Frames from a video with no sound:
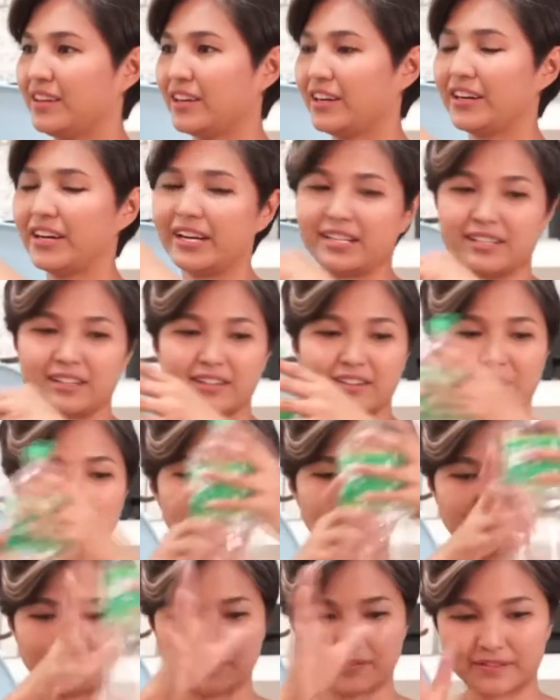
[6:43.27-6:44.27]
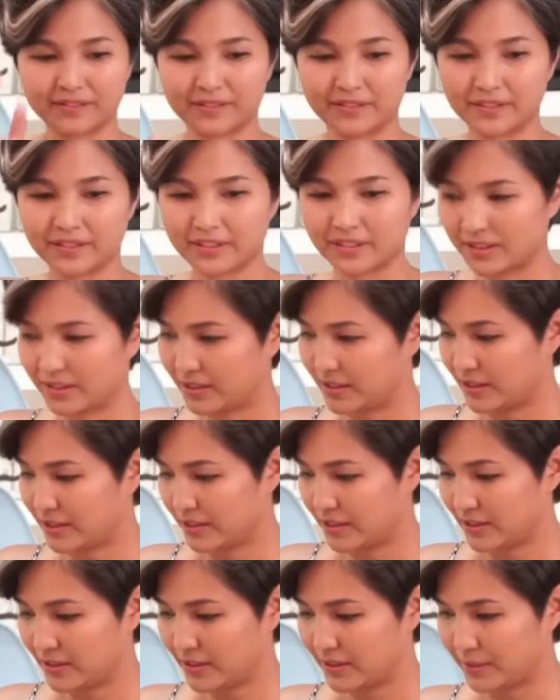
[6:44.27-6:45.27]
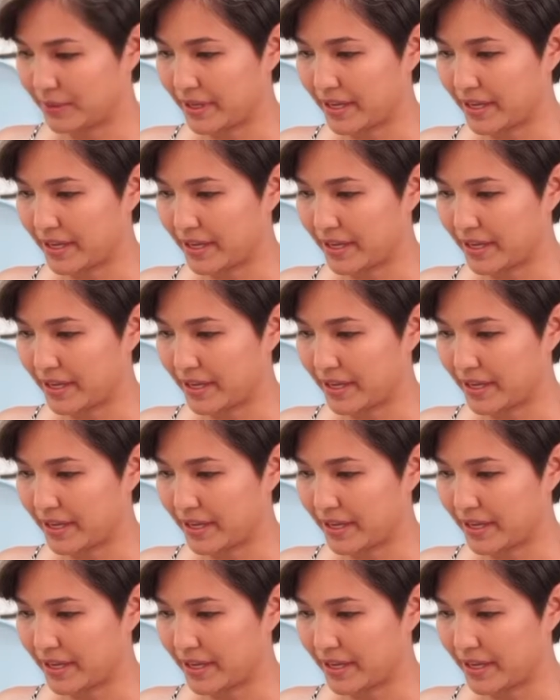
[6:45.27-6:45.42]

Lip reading: All right, there you go. So